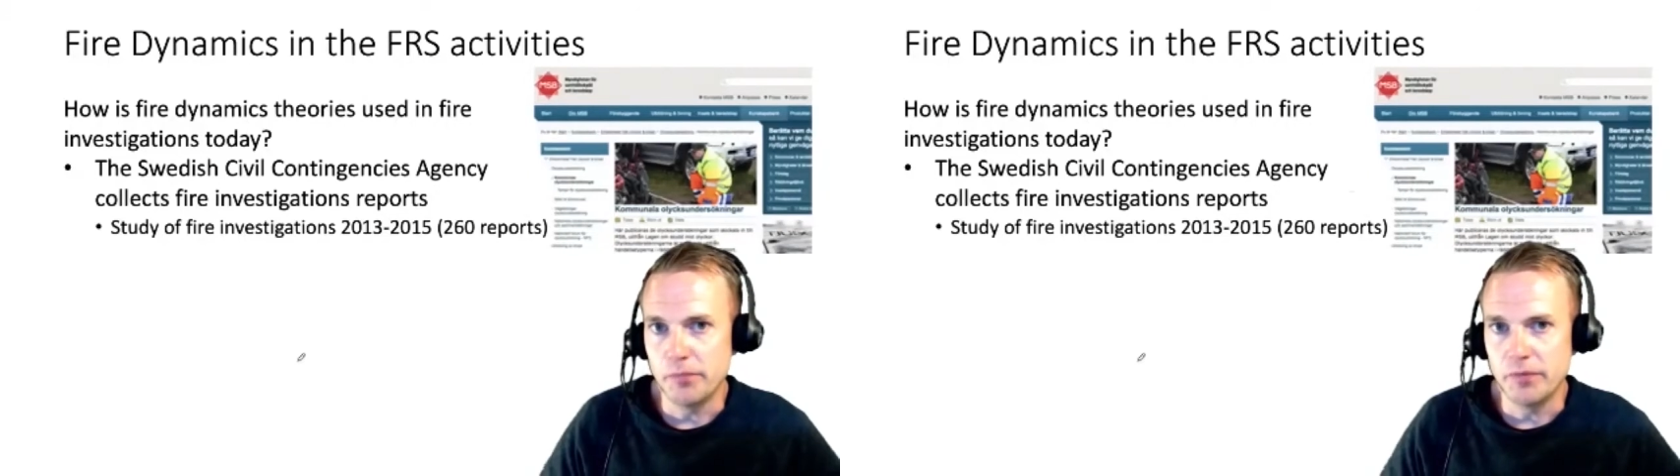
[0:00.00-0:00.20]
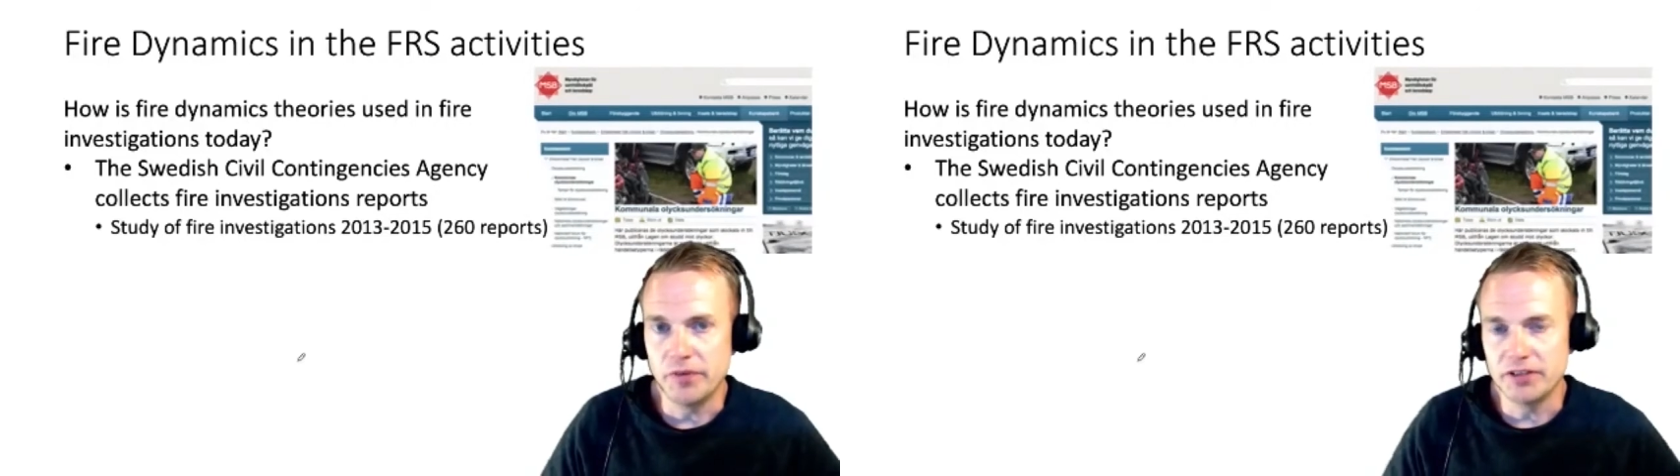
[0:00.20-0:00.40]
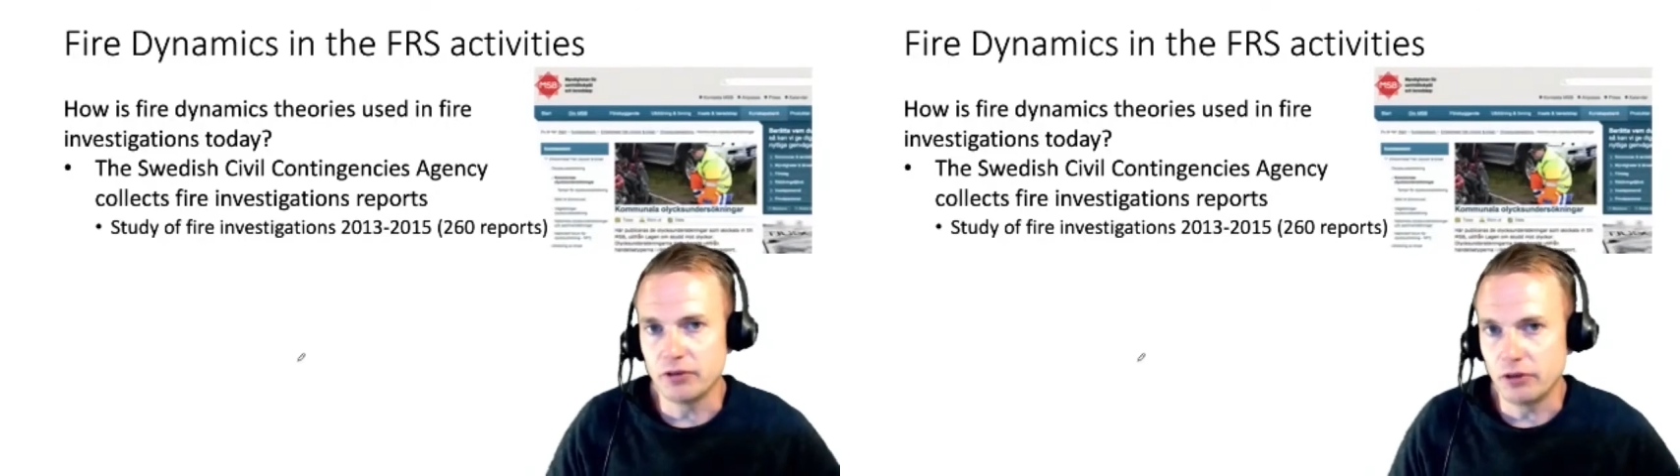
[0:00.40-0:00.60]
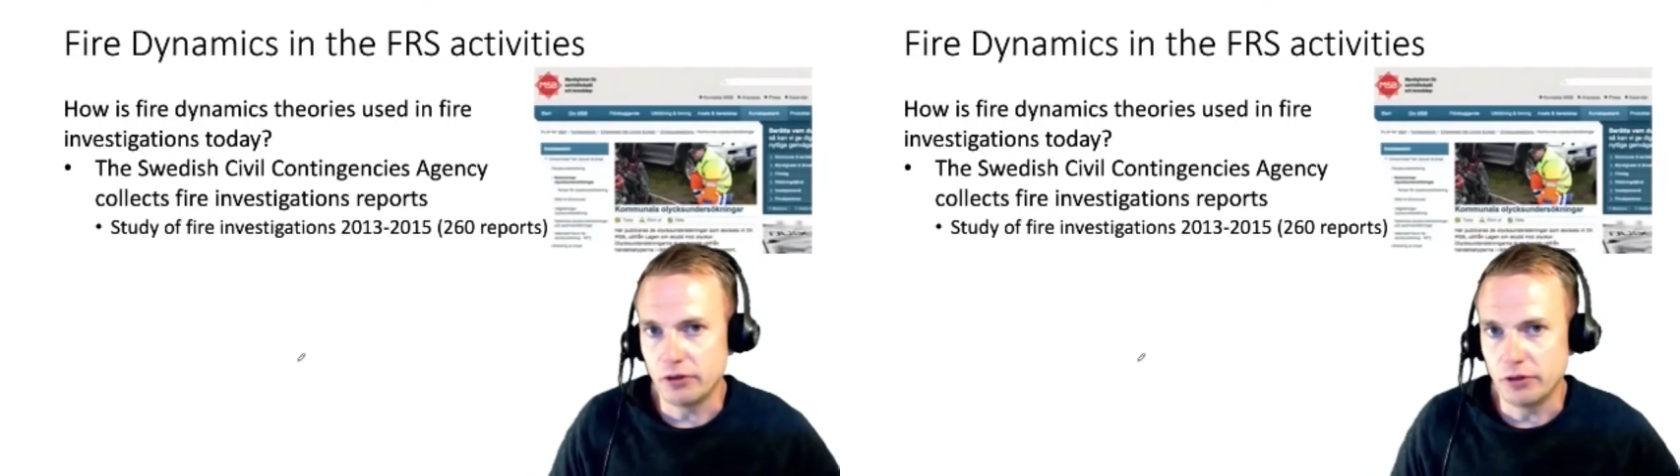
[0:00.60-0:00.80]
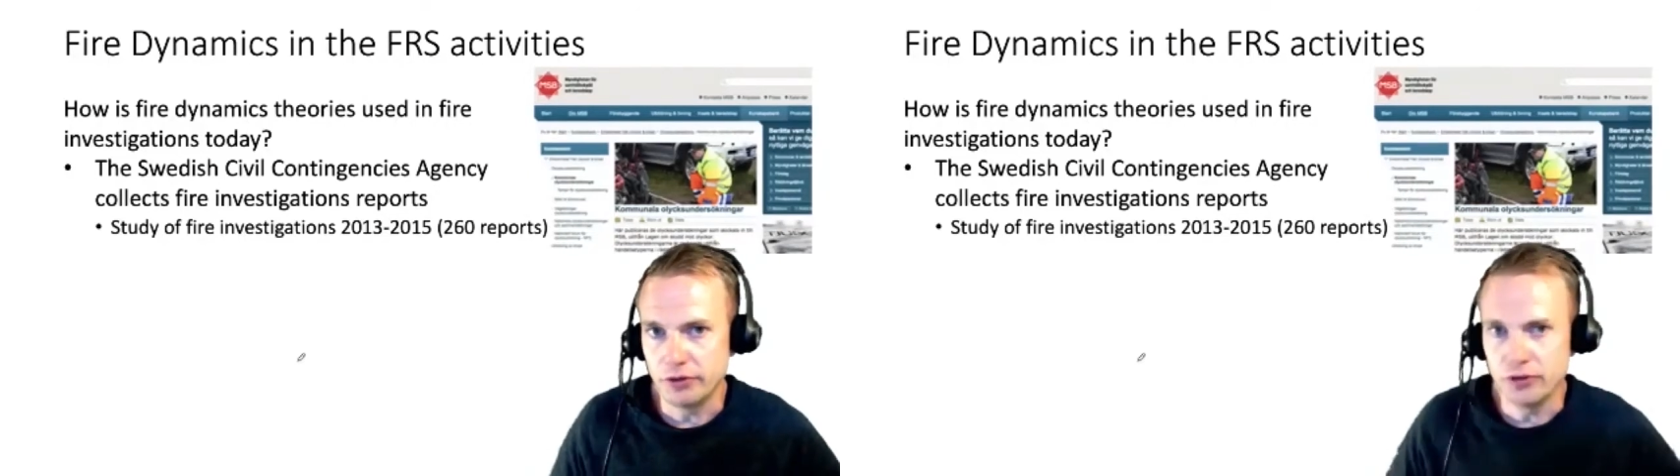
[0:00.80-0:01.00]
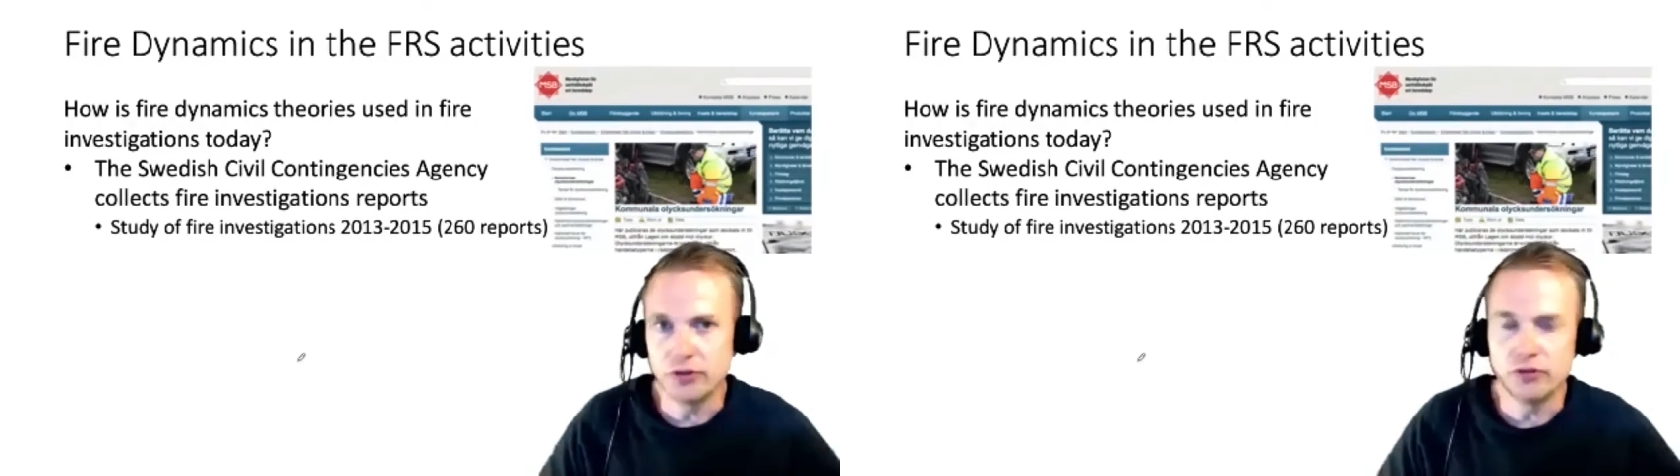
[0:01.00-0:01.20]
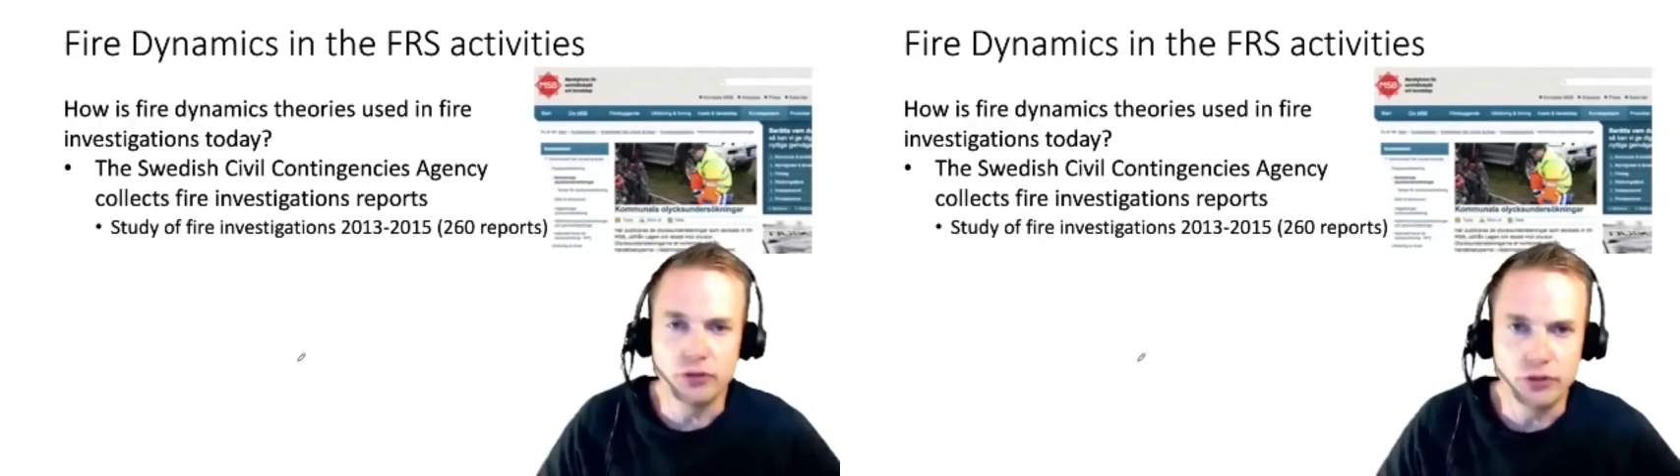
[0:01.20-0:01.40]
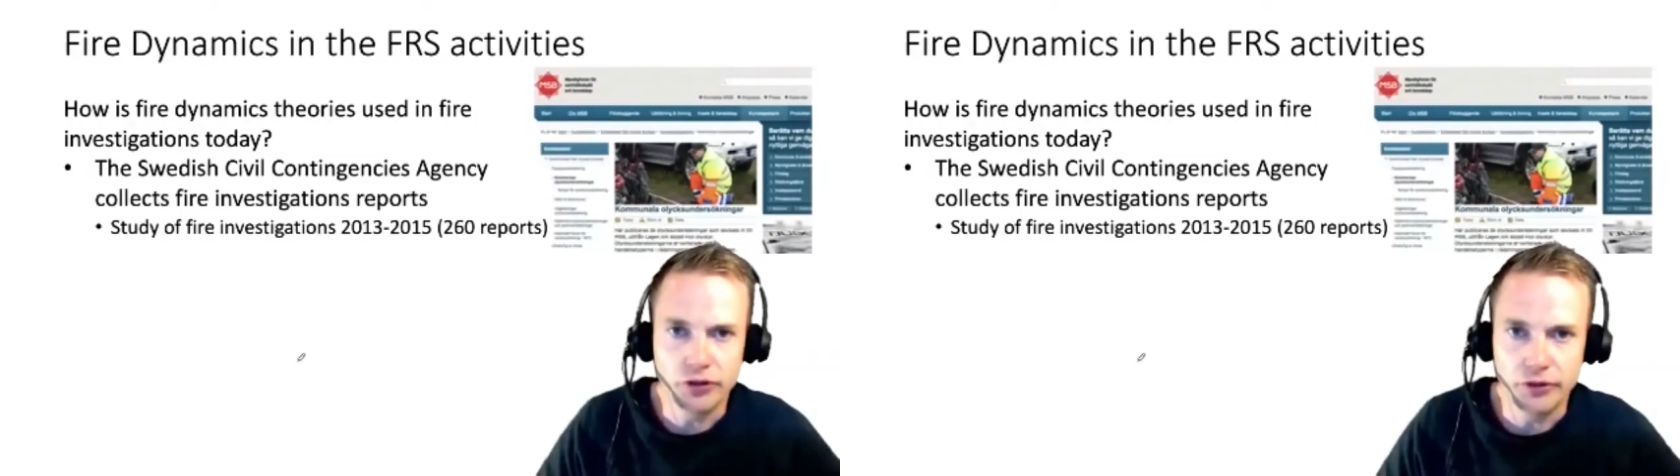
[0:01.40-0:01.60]
these are not
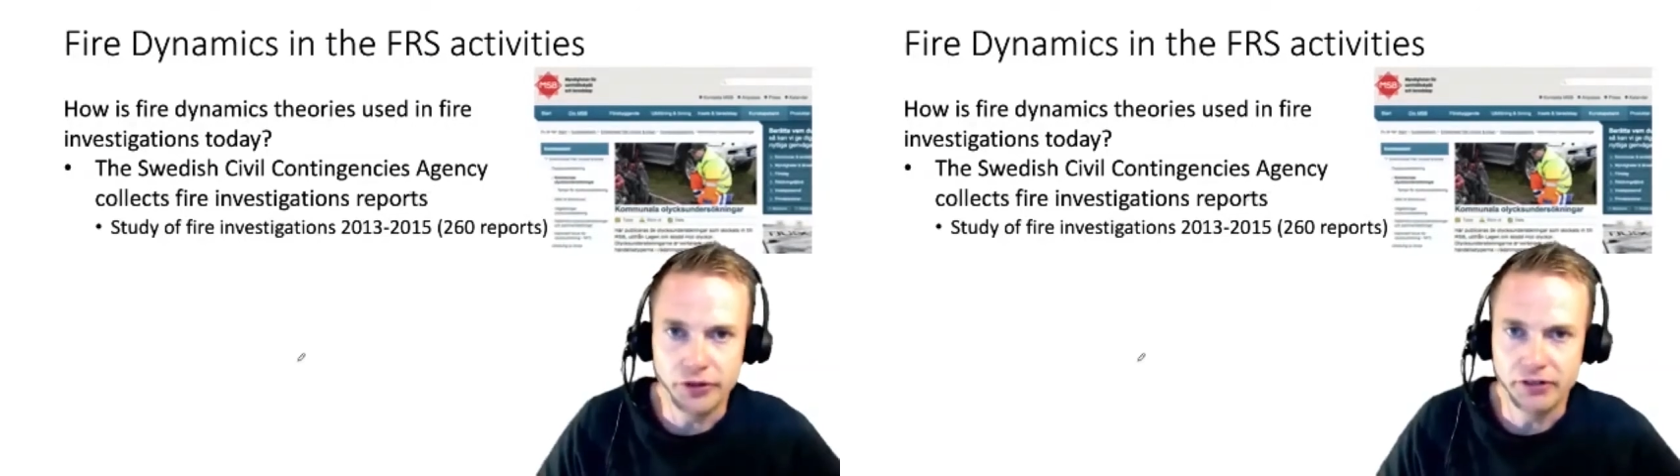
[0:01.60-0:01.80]
occurring